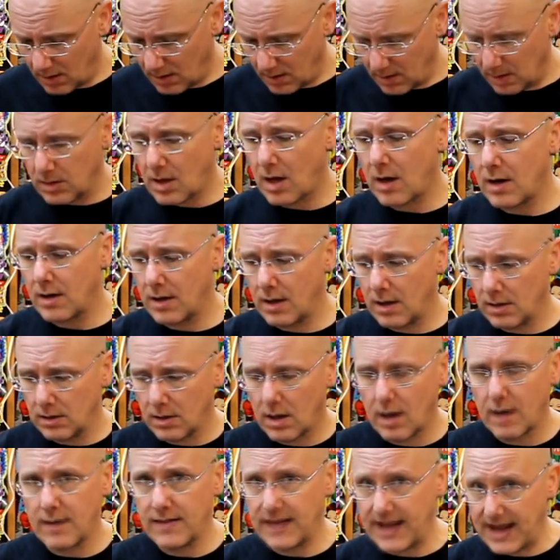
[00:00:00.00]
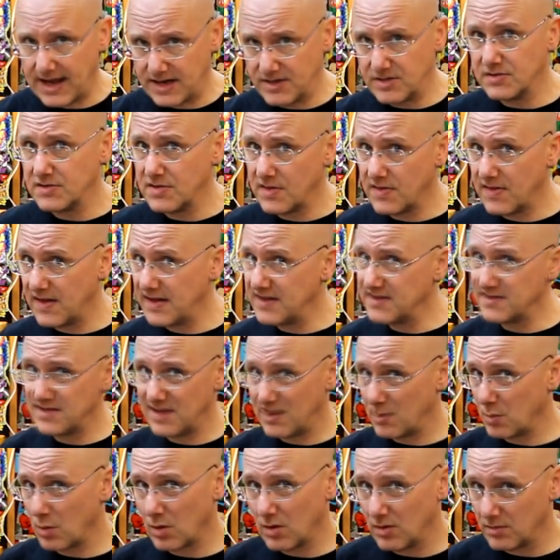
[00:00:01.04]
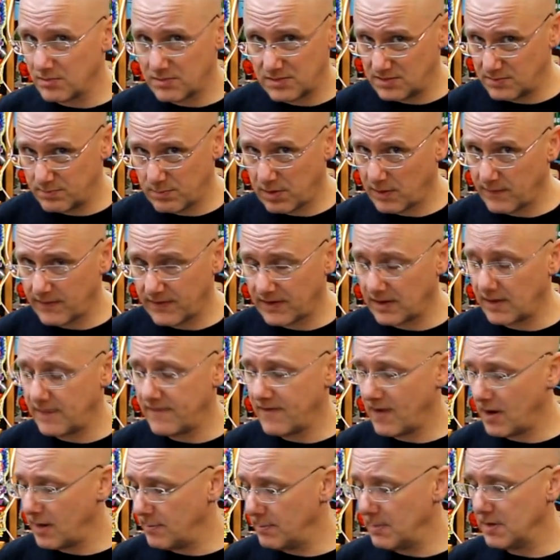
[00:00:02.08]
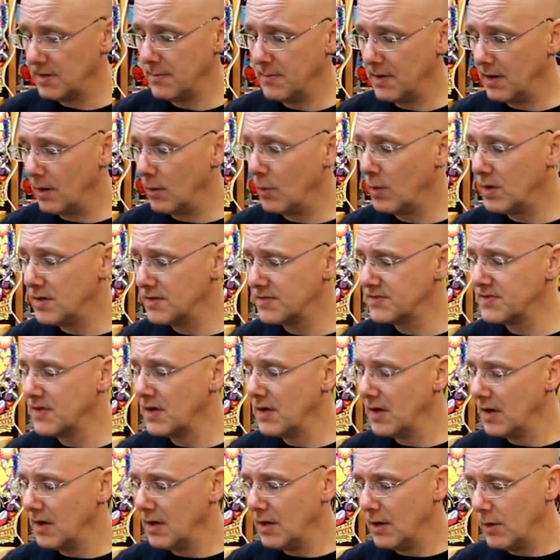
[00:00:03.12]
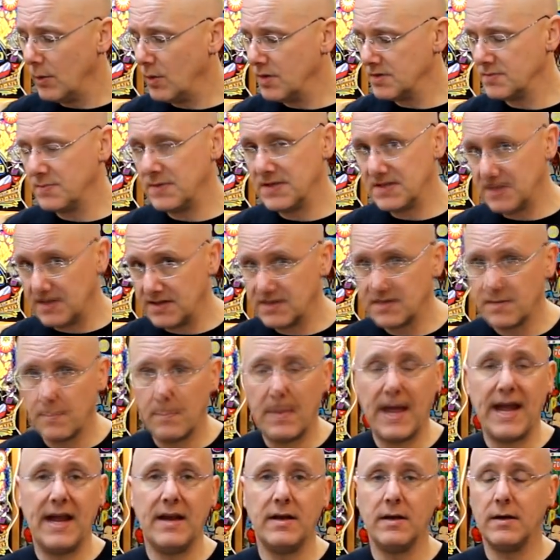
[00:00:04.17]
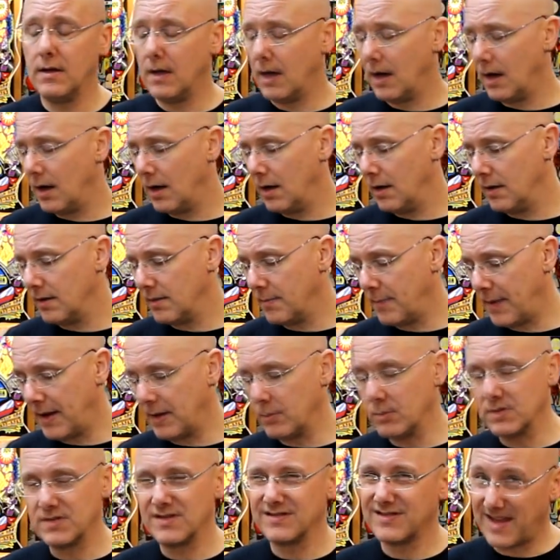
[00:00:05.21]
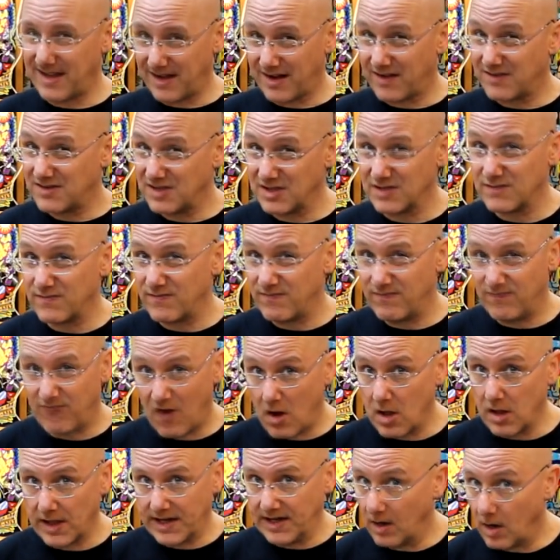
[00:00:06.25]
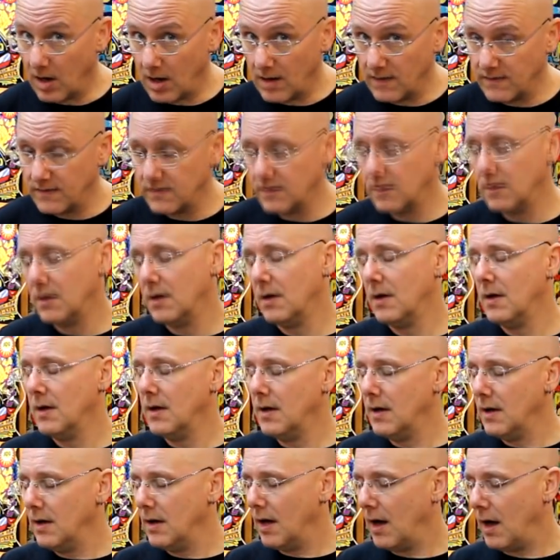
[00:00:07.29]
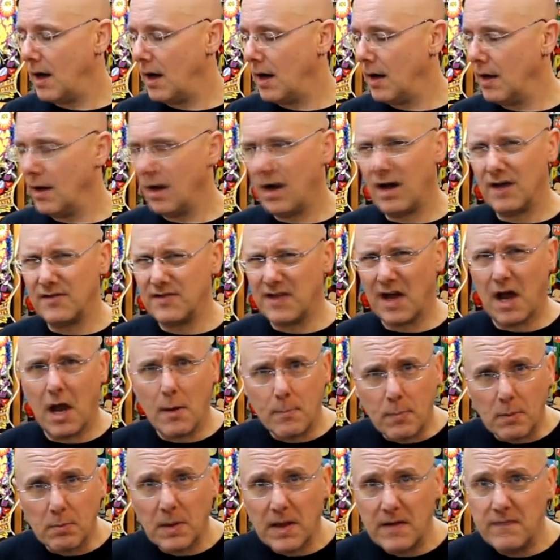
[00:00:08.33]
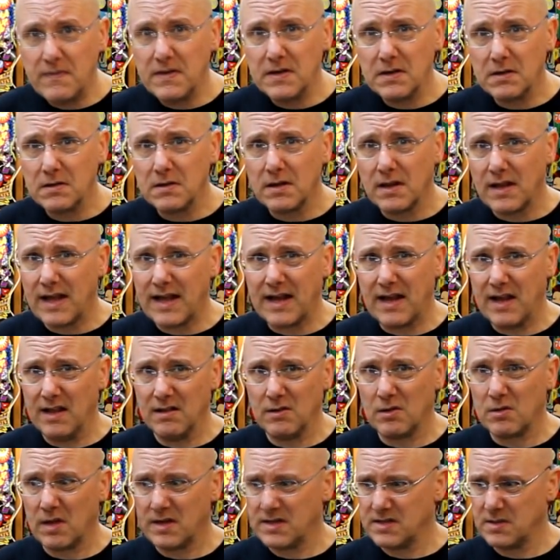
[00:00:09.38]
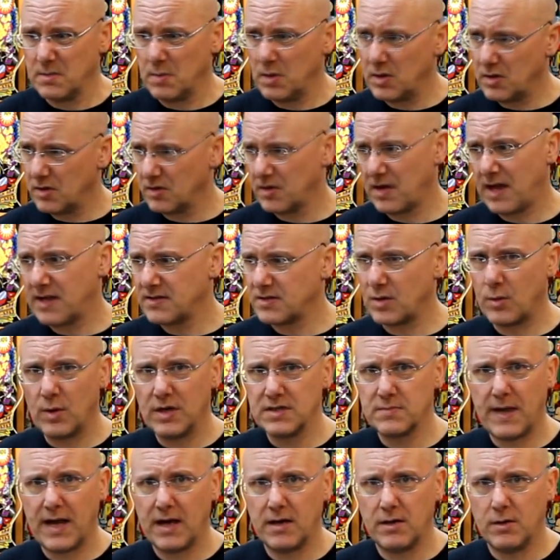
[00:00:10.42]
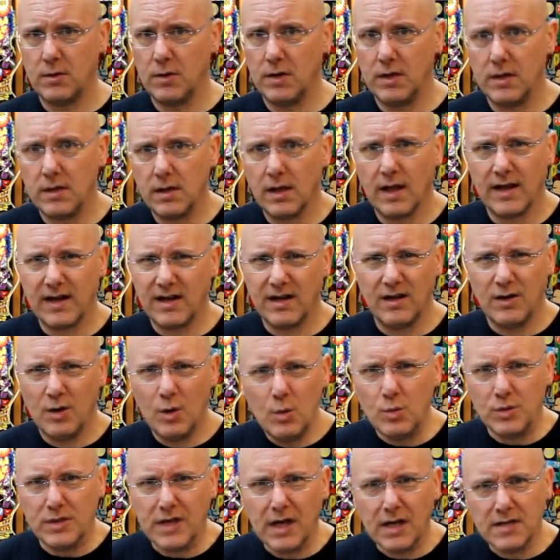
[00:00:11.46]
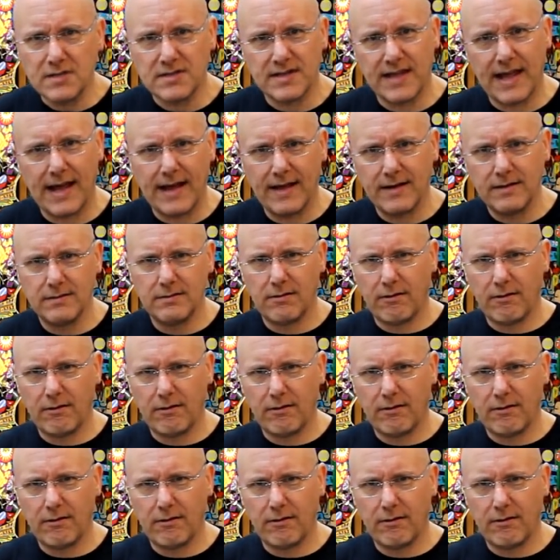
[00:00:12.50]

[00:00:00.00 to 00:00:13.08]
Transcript: A lot of the edges and things, they were all perfectly fine, but the middle was missing some paint. The paint was just falling off. On the upper playfield, it looked like someone took an SOS pad to it. Who does that?